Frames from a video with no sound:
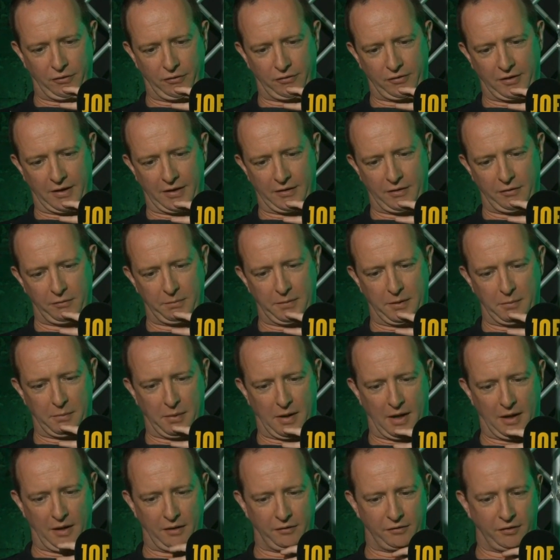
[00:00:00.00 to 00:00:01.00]
you said there's been a
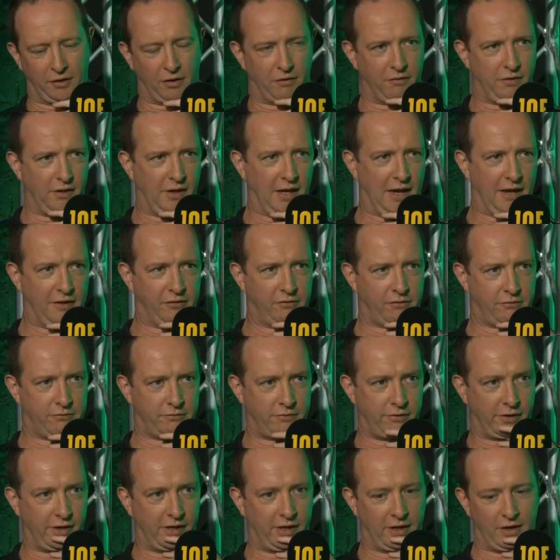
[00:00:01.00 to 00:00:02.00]
policy over the last
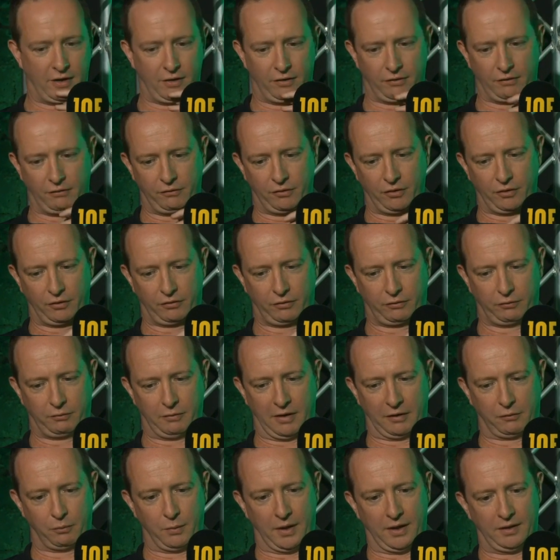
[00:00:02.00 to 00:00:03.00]
three years of just
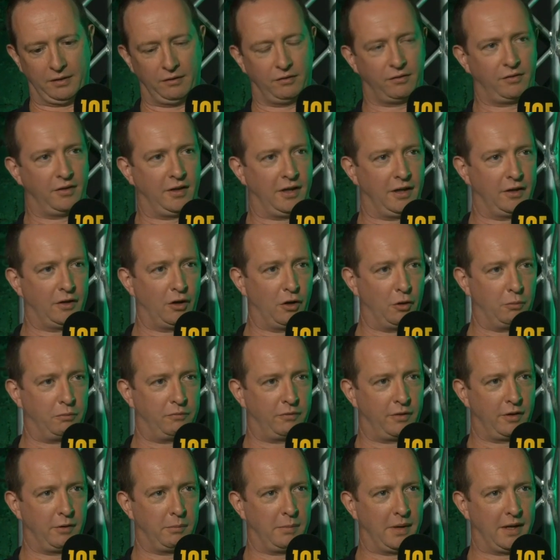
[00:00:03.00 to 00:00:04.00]
let's wait and see and hope
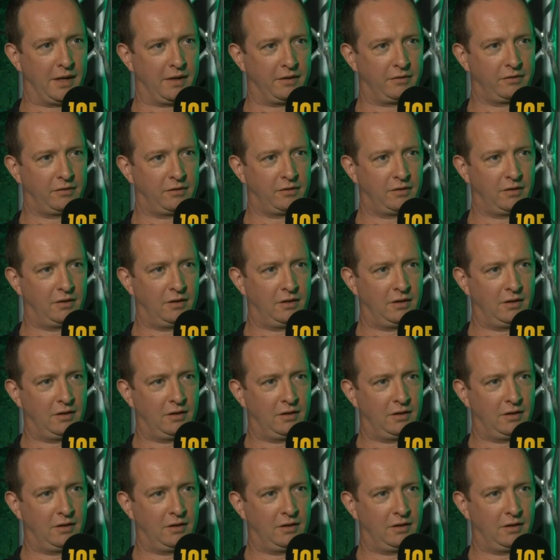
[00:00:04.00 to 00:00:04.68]
for the best.